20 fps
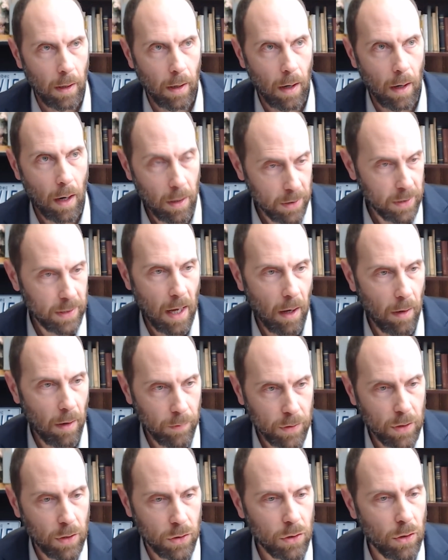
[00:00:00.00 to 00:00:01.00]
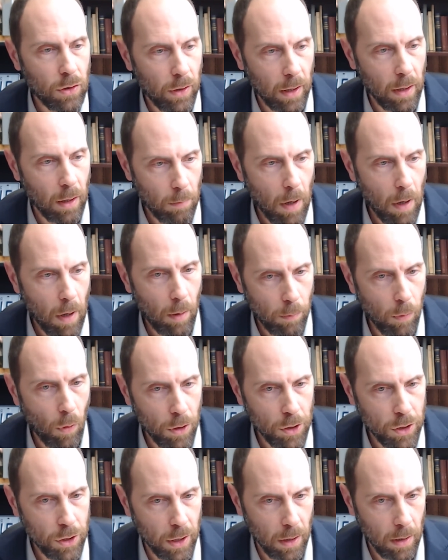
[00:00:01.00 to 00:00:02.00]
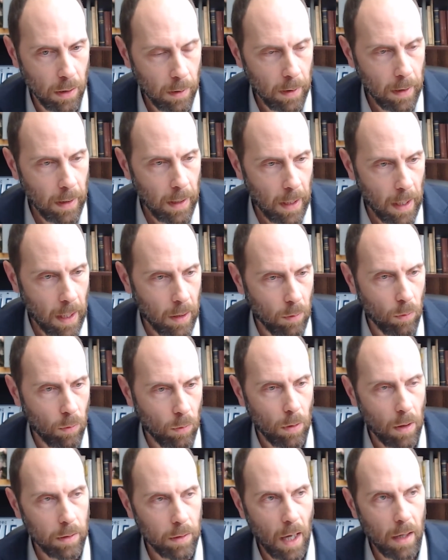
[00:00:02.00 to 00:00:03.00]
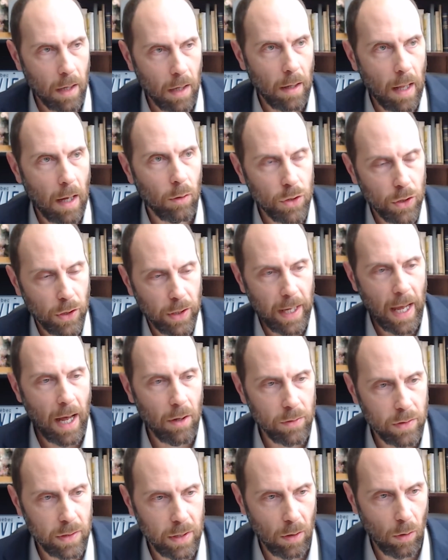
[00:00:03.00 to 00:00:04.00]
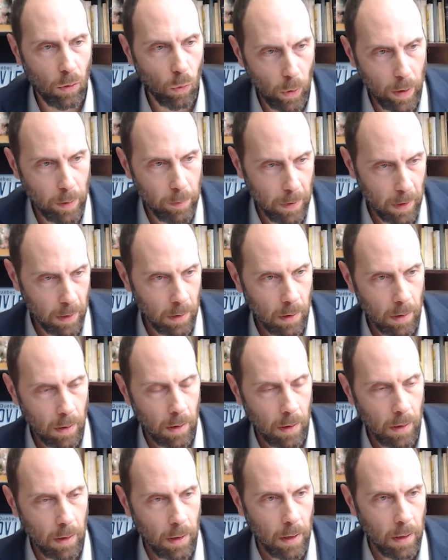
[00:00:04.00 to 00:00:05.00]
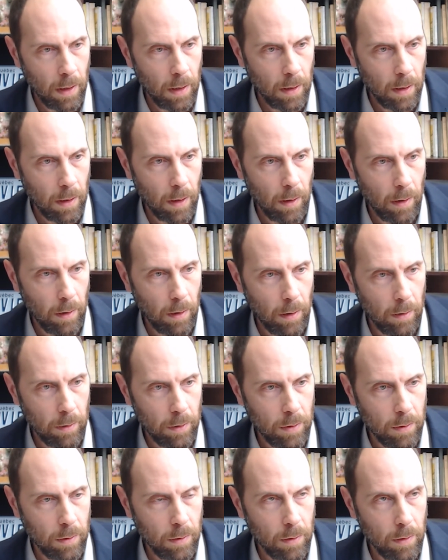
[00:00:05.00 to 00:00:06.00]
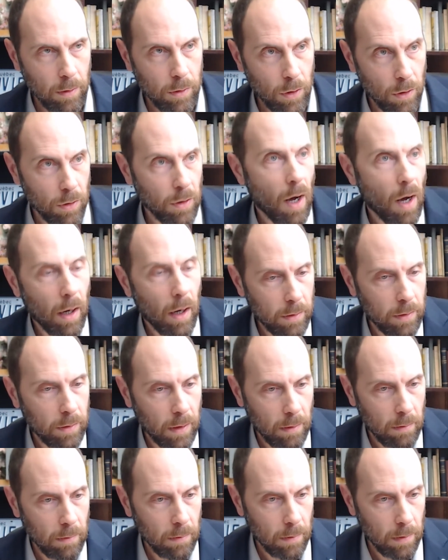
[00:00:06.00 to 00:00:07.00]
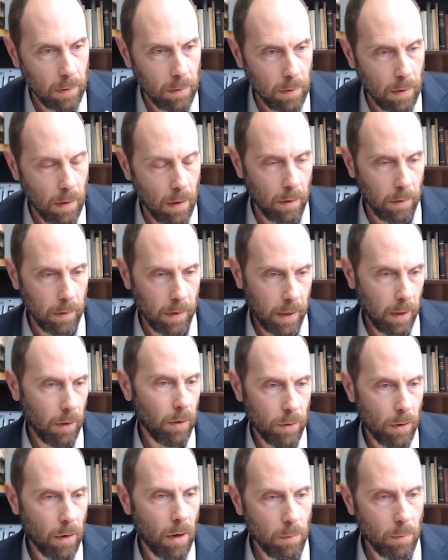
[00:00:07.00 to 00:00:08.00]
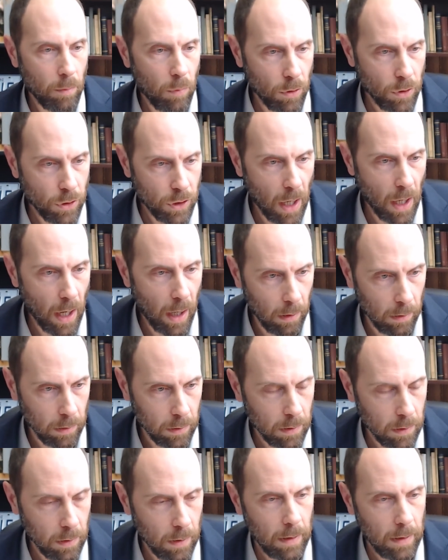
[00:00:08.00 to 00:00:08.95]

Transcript: ourselves concerning abortion, and not allowed to counsel women to not kill their unborn child.